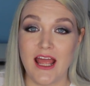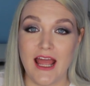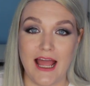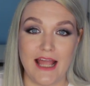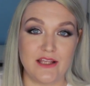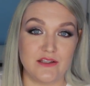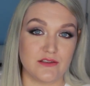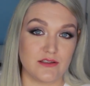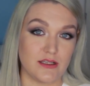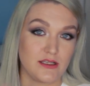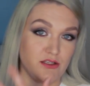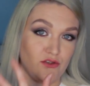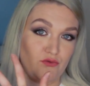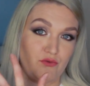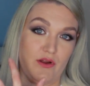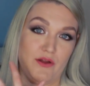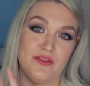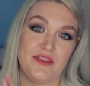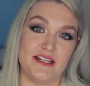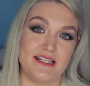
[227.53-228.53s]
I use this
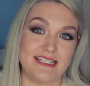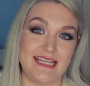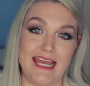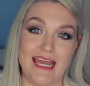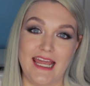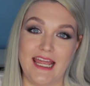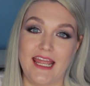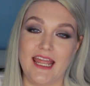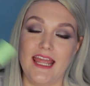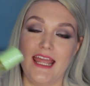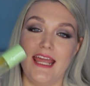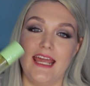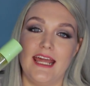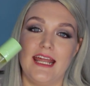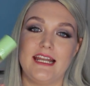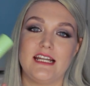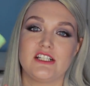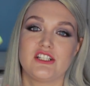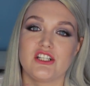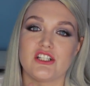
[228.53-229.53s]
throughout the day.
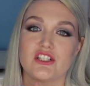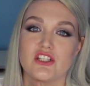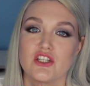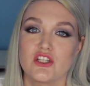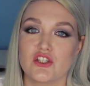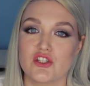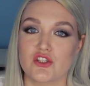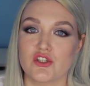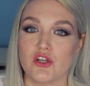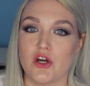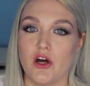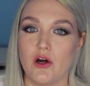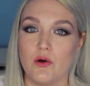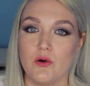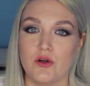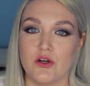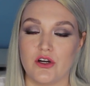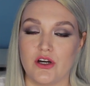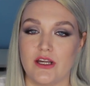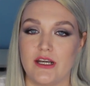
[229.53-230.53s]
It is just
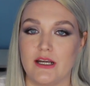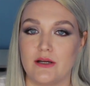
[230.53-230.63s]
so good.